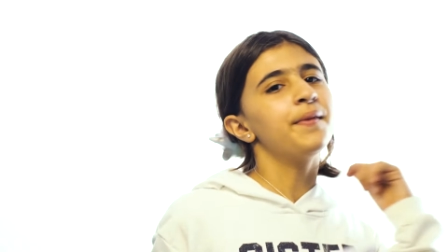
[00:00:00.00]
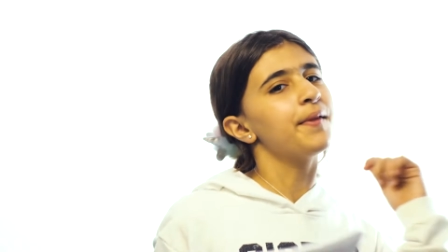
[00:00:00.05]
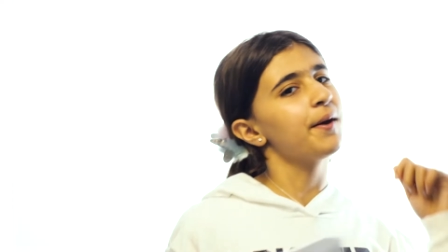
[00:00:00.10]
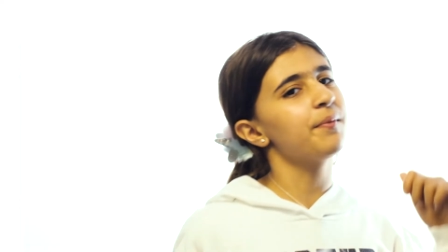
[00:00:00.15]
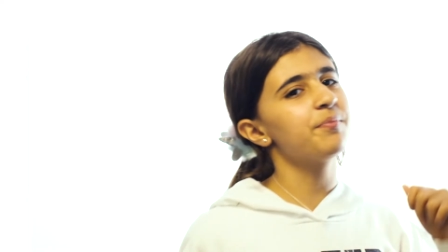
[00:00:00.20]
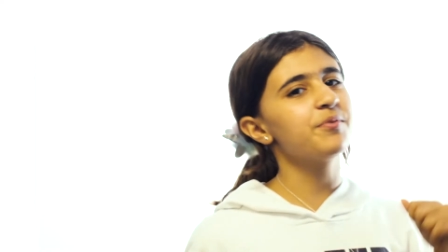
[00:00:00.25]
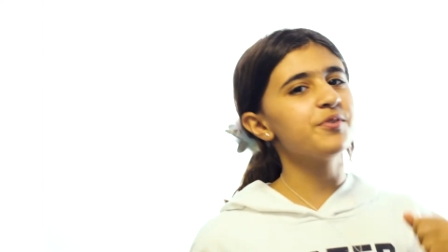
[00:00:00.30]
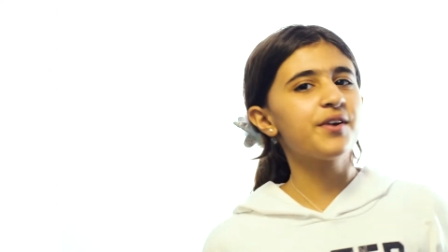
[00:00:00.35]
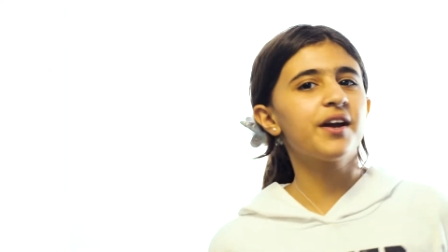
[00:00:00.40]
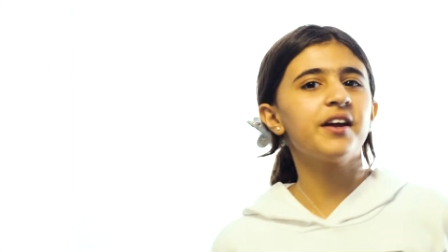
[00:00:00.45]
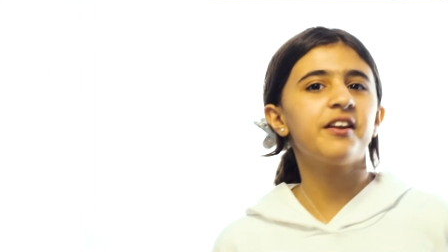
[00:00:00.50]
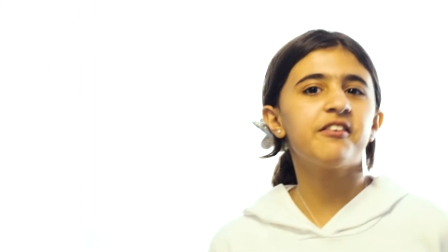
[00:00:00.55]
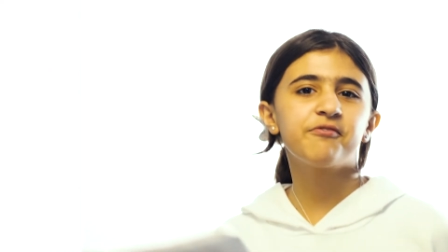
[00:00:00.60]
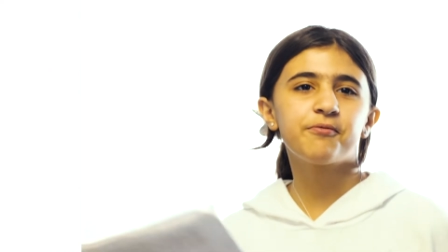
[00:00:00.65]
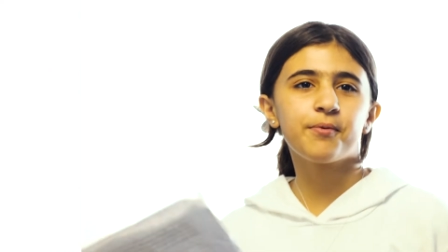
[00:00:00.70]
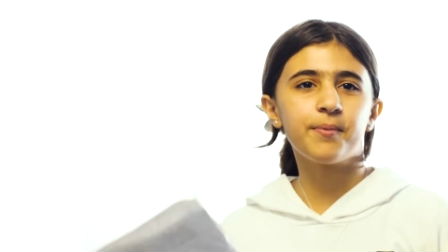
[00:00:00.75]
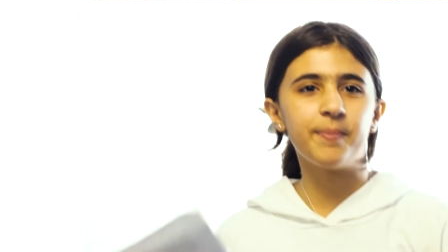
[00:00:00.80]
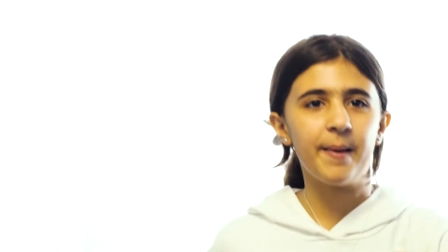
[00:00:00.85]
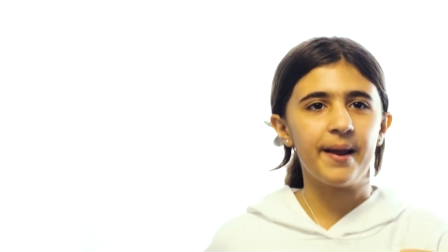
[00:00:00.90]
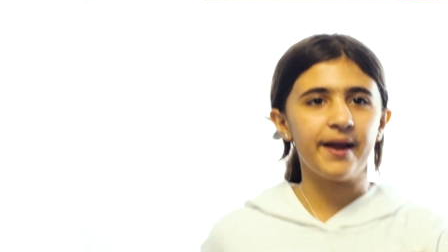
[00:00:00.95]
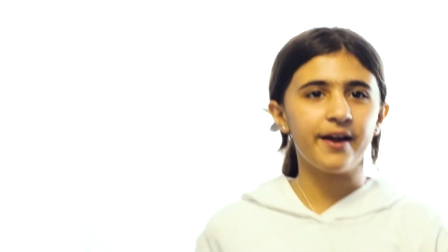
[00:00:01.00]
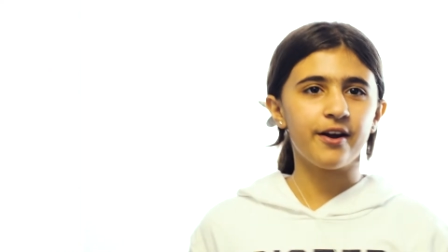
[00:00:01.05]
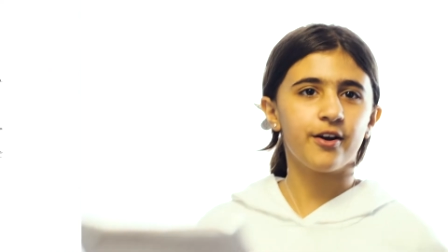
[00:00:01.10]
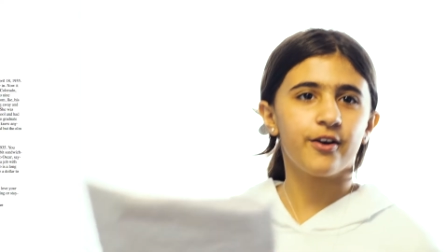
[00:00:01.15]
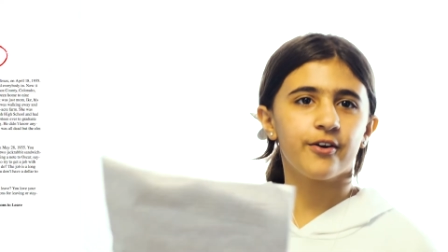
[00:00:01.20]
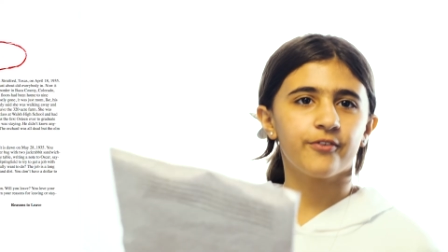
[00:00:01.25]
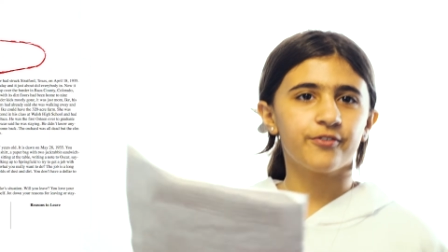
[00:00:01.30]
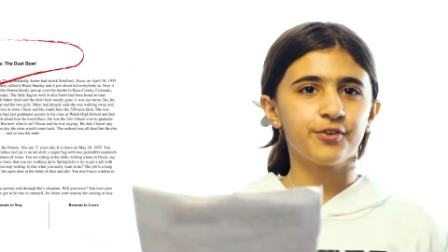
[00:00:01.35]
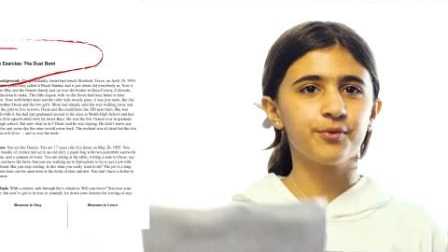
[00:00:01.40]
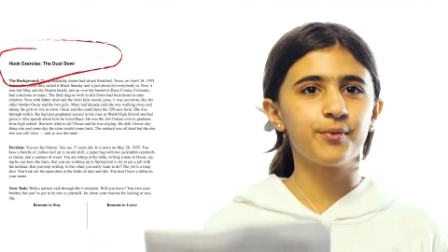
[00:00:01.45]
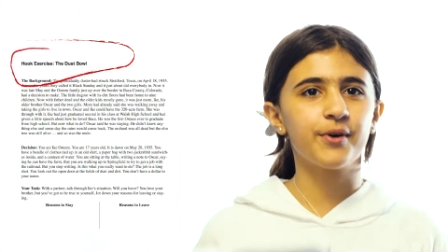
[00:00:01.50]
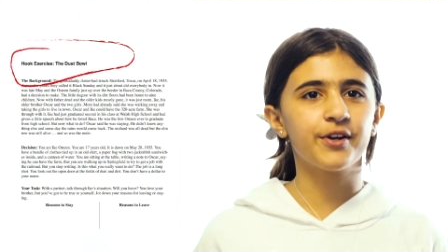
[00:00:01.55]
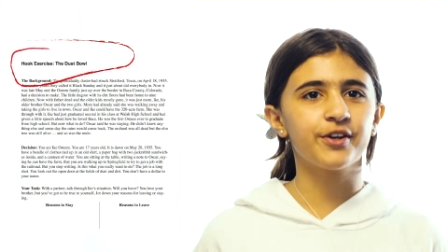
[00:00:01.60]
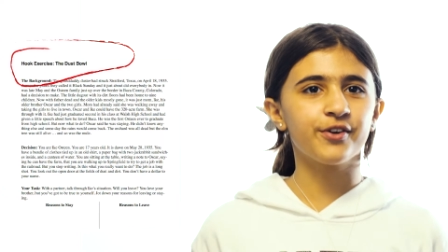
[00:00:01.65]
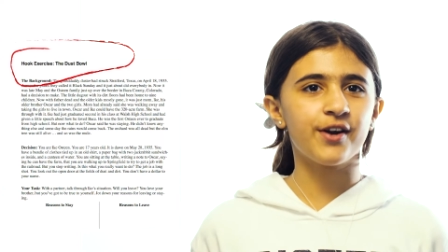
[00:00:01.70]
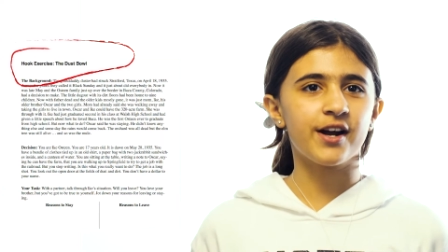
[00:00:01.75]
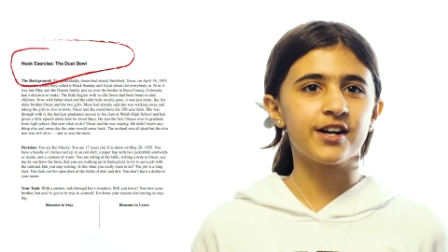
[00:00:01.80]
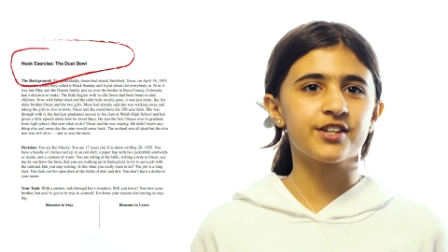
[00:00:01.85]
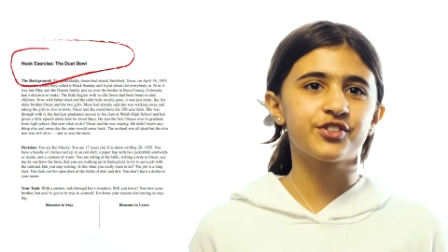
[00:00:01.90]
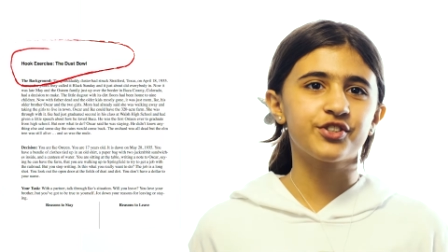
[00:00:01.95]
they help you kind of prepare for
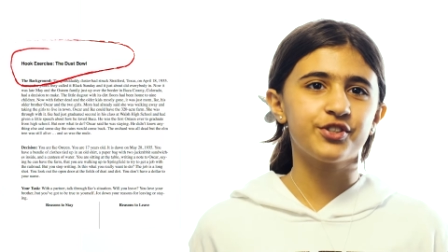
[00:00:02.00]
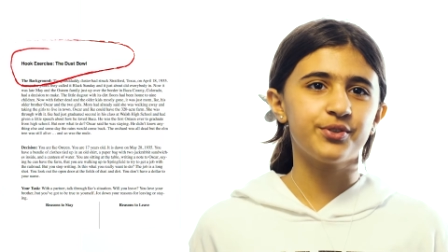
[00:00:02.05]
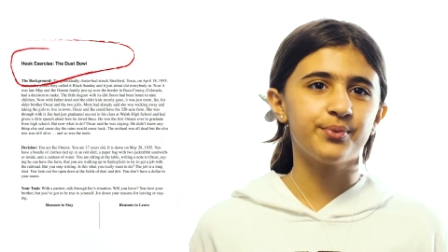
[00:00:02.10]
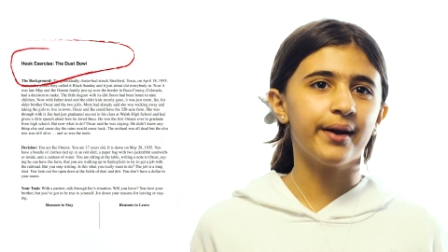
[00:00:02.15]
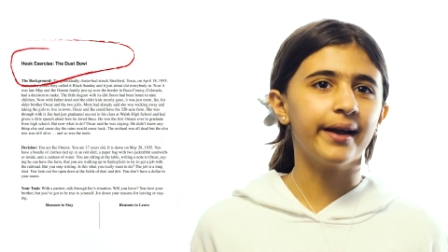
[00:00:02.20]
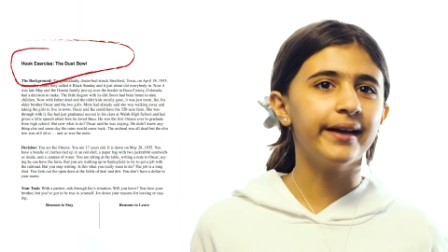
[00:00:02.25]
what you're actually